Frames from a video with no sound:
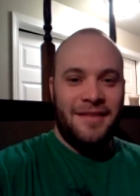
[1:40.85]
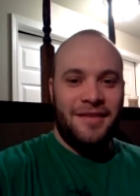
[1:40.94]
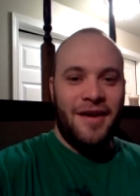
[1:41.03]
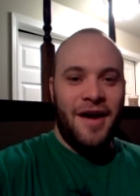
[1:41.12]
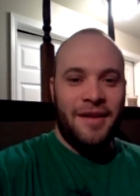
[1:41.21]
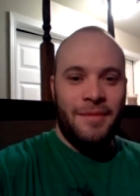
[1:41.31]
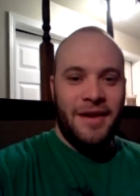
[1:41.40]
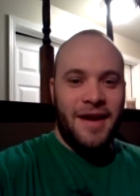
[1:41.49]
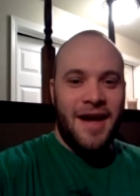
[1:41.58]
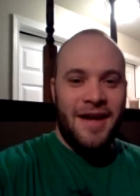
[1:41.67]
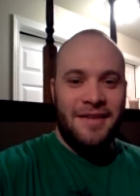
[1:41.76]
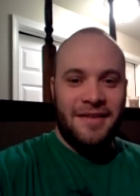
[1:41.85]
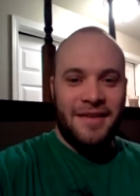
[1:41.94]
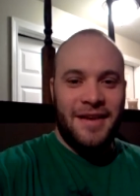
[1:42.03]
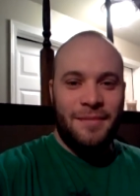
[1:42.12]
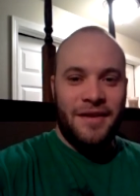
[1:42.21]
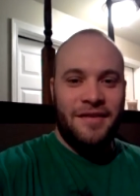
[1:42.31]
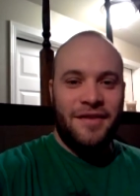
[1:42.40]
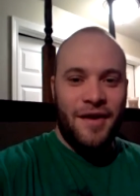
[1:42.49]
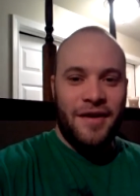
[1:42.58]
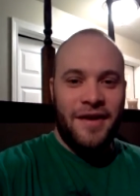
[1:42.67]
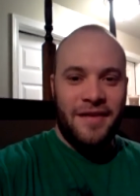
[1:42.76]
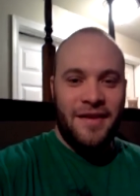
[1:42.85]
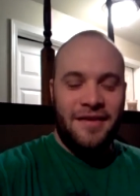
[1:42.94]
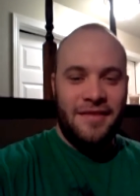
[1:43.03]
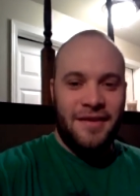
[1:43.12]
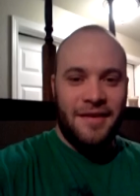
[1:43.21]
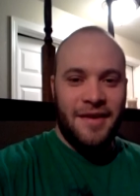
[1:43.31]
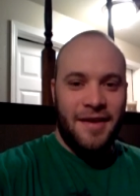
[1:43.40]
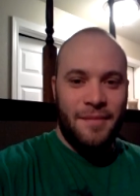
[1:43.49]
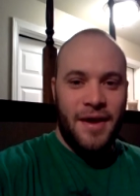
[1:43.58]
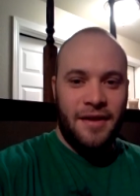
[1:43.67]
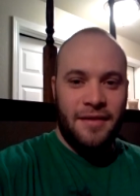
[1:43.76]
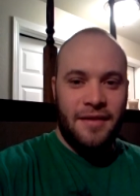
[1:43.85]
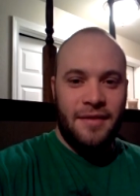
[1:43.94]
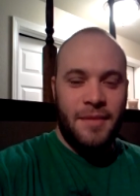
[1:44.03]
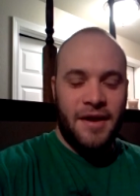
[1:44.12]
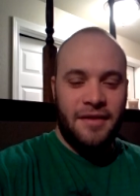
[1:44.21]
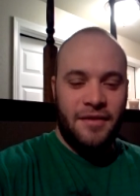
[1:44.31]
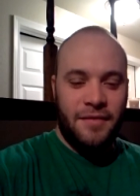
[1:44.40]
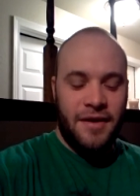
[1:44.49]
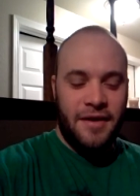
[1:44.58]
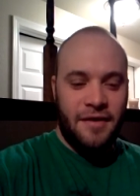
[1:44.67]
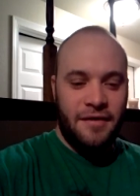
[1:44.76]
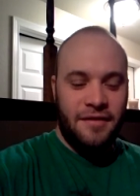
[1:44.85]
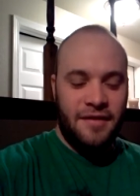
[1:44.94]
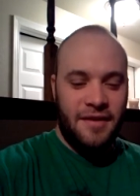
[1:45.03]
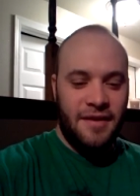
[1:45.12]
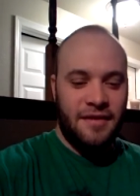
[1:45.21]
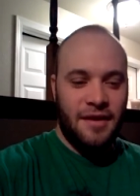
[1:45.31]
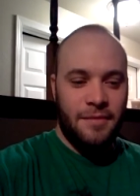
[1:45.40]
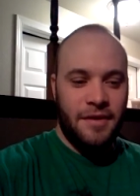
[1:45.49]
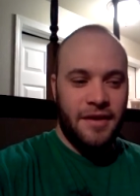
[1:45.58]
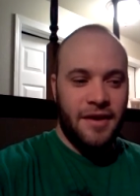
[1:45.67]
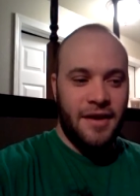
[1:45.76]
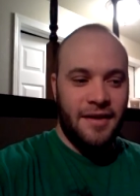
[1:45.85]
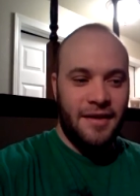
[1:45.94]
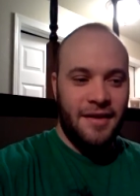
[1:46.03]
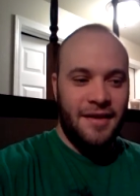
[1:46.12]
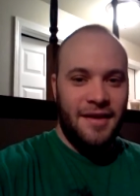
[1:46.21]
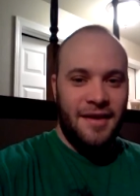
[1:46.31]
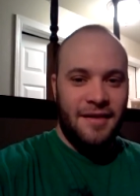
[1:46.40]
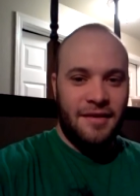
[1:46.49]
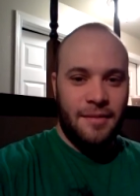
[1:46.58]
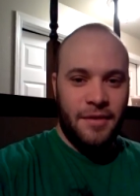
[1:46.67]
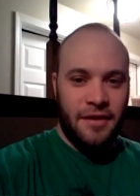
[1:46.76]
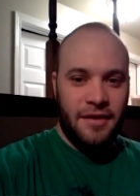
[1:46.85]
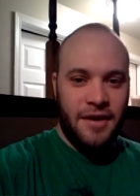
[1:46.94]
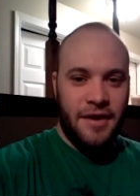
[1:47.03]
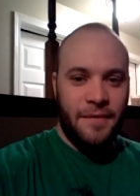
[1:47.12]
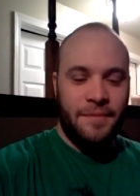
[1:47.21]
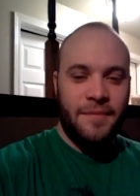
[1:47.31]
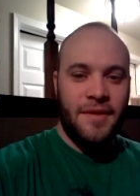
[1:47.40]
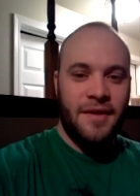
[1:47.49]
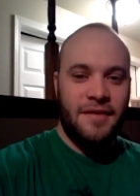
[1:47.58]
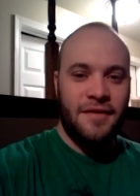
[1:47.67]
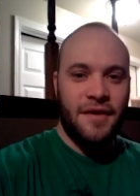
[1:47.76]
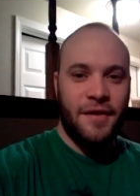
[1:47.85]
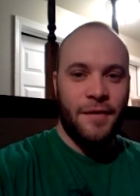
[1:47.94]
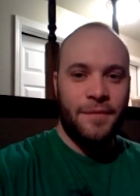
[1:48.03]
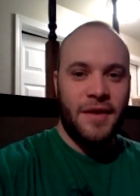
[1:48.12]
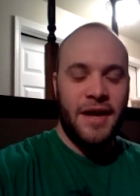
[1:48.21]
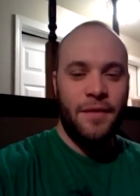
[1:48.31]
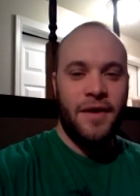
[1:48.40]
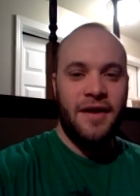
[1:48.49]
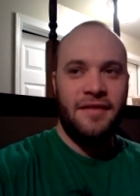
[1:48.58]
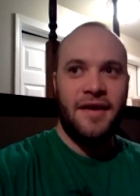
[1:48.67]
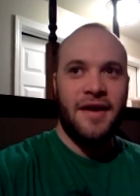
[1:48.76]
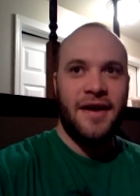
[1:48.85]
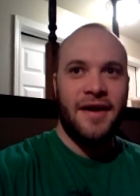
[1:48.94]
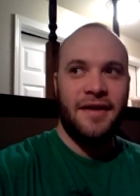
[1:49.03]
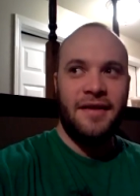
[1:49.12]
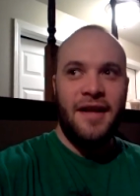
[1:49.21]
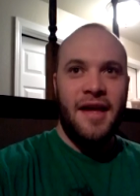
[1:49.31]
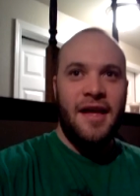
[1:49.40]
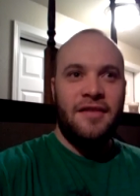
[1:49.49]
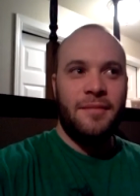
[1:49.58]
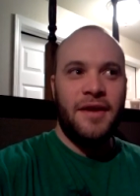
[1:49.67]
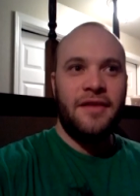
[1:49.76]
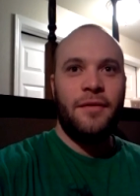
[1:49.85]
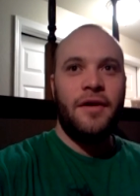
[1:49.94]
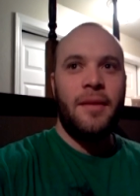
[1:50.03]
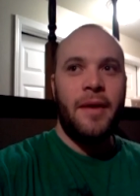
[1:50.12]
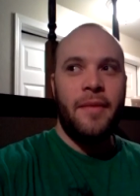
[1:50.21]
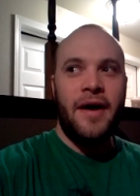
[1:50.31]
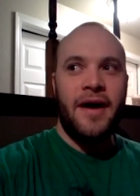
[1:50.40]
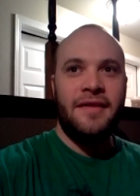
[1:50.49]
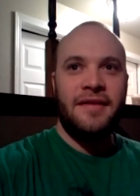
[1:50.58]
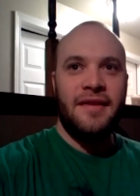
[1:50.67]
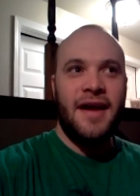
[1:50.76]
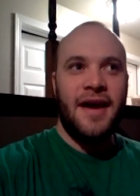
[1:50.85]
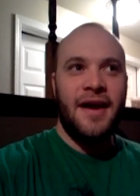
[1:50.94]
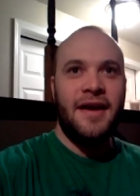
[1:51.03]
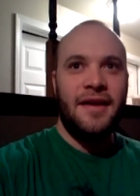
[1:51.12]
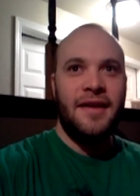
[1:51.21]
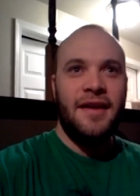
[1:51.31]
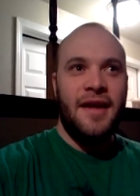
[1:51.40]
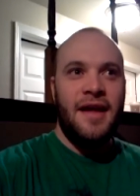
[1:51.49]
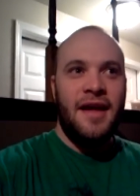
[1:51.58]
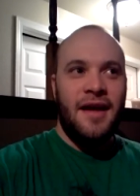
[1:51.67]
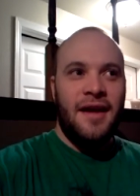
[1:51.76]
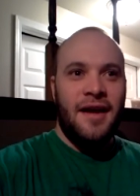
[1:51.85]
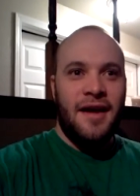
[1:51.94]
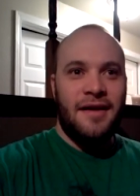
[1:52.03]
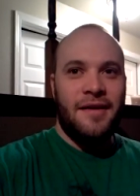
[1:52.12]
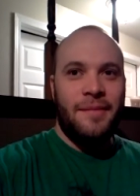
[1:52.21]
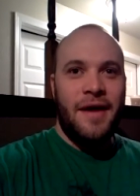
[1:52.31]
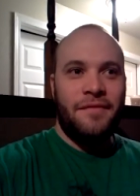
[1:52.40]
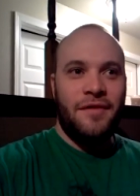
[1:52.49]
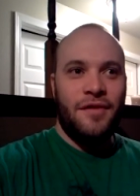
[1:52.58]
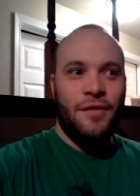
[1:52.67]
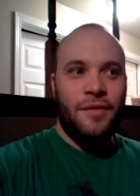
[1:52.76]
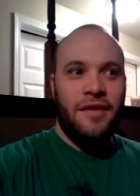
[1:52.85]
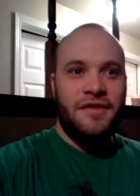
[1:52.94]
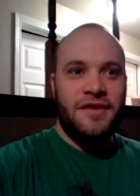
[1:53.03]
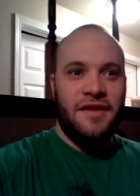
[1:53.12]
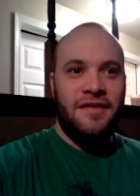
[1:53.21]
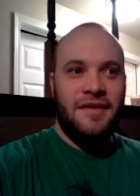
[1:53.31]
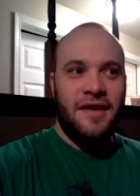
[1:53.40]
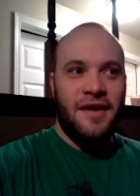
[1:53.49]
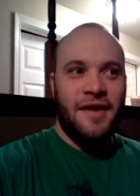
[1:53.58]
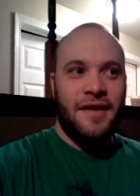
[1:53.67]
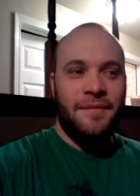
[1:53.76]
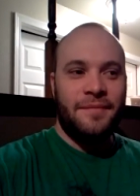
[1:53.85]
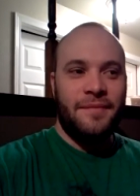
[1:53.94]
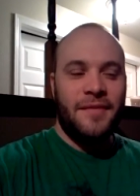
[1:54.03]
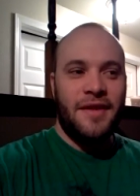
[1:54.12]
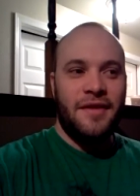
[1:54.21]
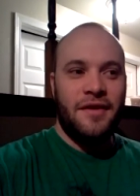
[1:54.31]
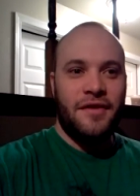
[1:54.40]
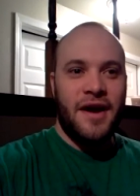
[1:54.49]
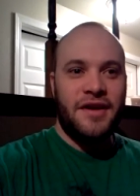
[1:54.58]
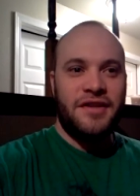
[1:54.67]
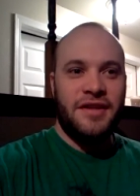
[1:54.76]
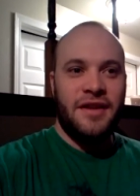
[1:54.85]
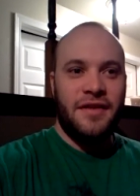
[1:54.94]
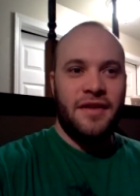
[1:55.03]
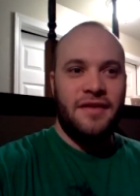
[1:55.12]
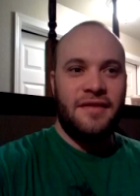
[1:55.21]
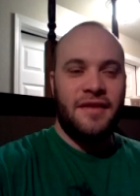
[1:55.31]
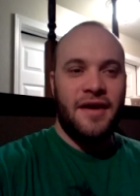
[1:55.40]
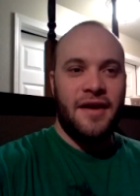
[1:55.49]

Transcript: talking to me guys and getting me started on this and uh, making making these videos. It's gonna be uh, it's gonna be a good year. So, anyways, some things that were on my mind today um, have to do with just the direction that this